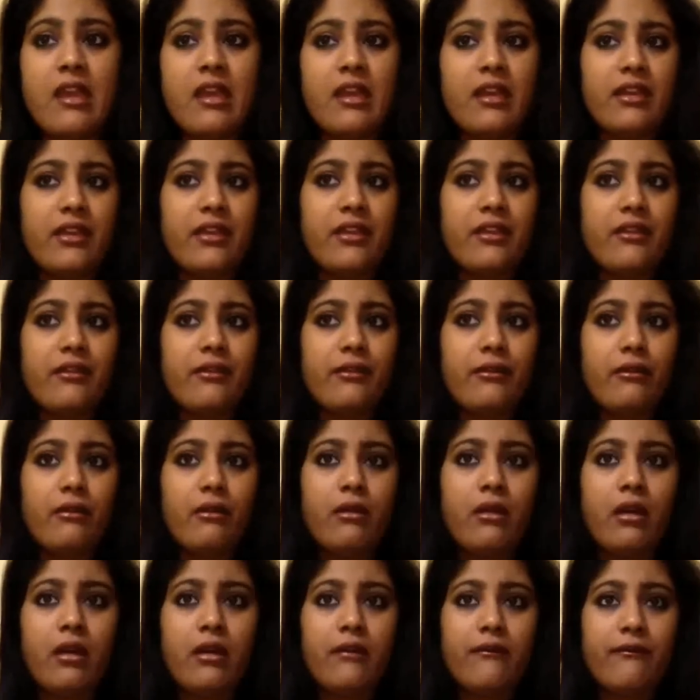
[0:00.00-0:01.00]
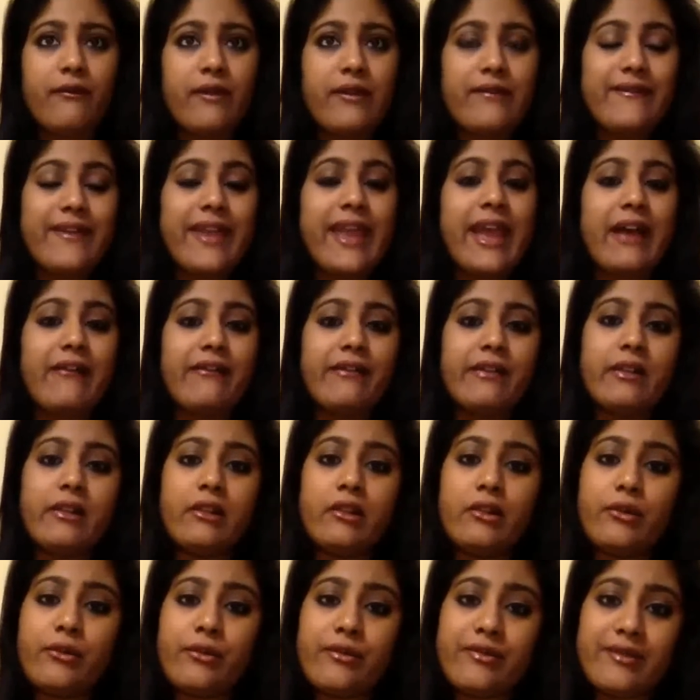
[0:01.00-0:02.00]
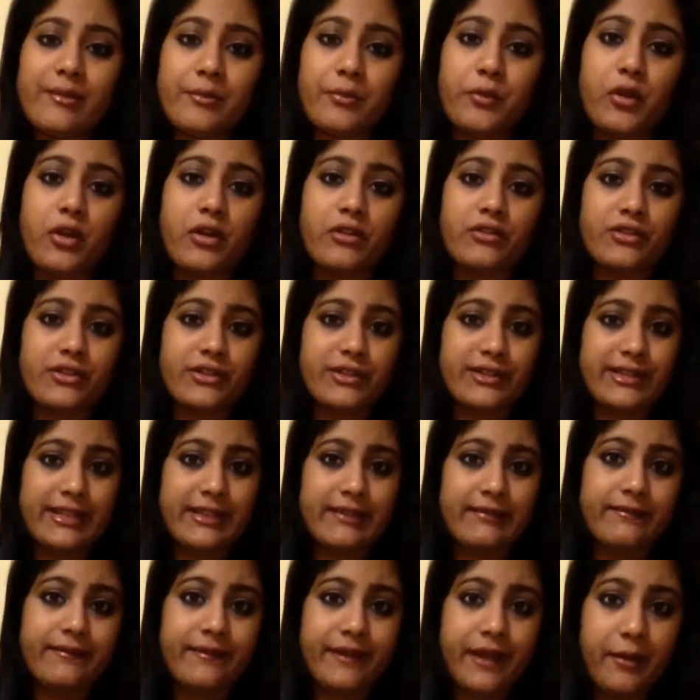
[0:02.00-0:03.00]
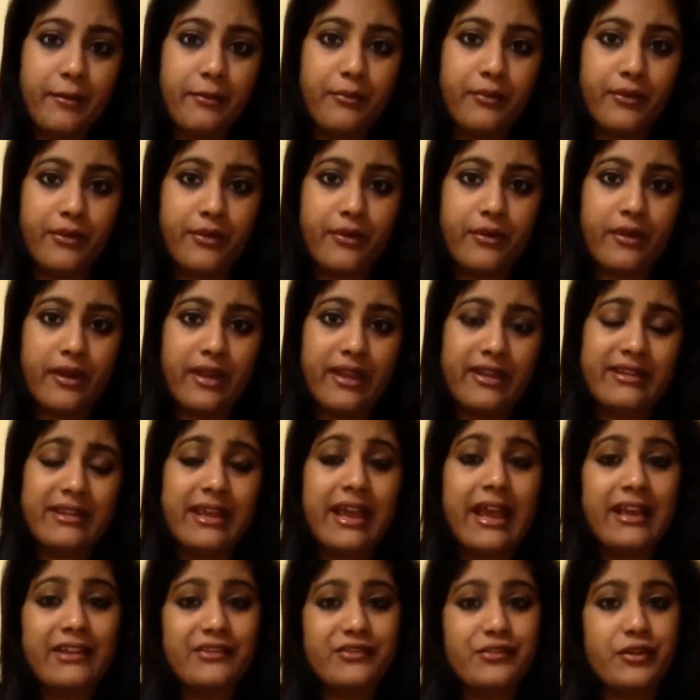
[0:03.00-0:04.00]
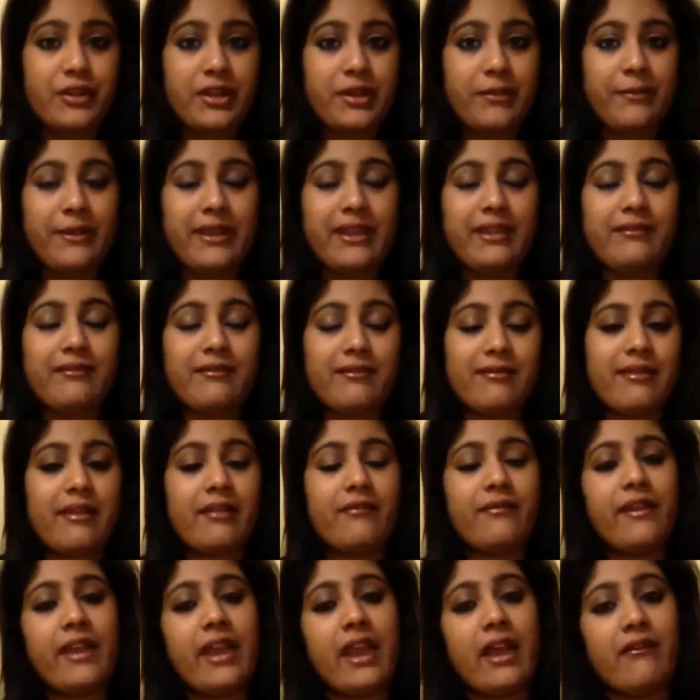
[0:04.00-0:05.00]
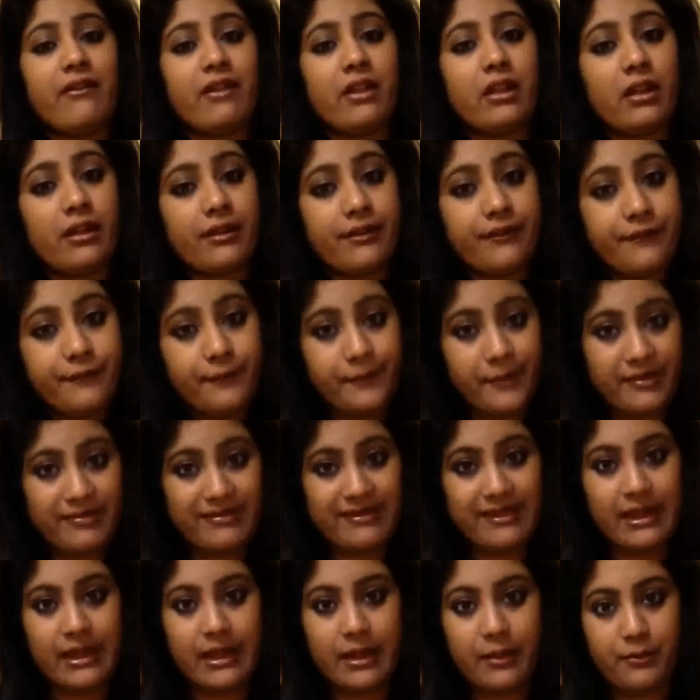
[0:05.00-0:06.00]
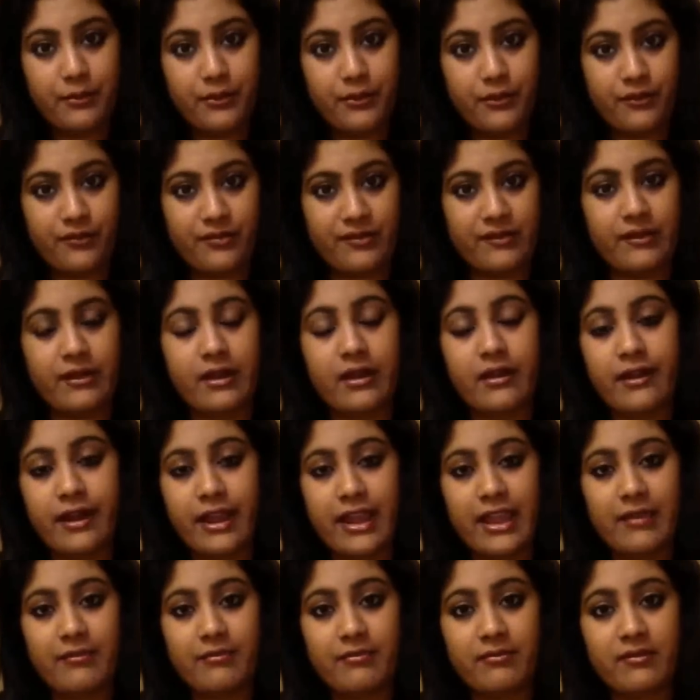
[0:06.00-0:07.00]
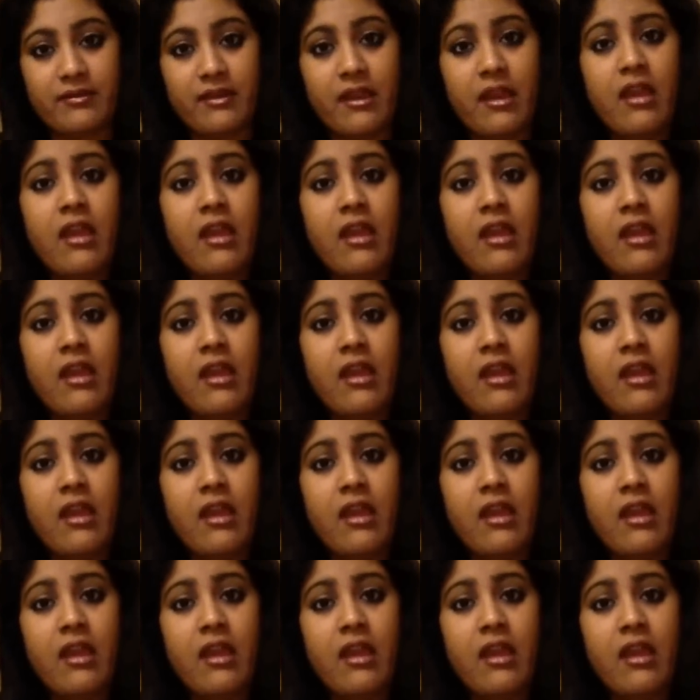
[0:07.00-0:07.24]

When we have a low subconscious self number, it actually means that we have a lot of missing numbers in our names.